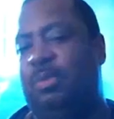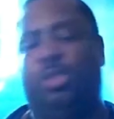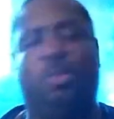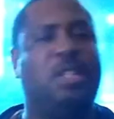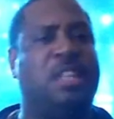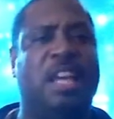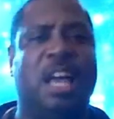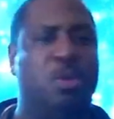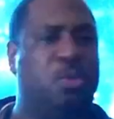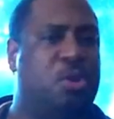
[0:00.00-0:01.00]
Switch ain't
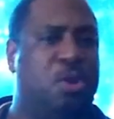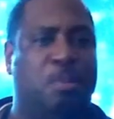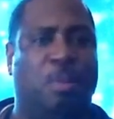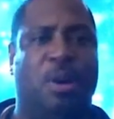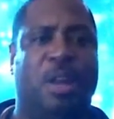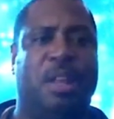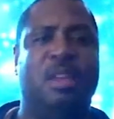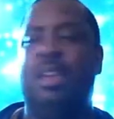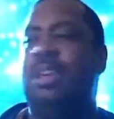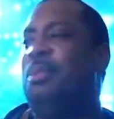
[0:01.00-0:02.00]
got no third party.
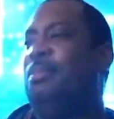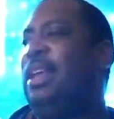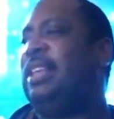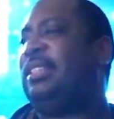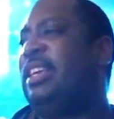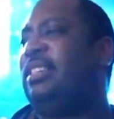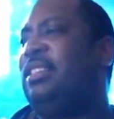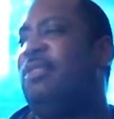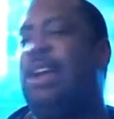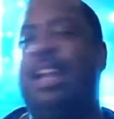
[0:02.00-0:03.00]

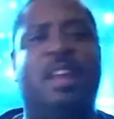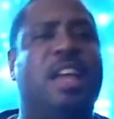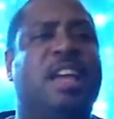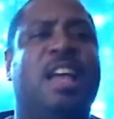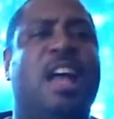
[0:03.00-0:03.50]
PlayStation right now ain't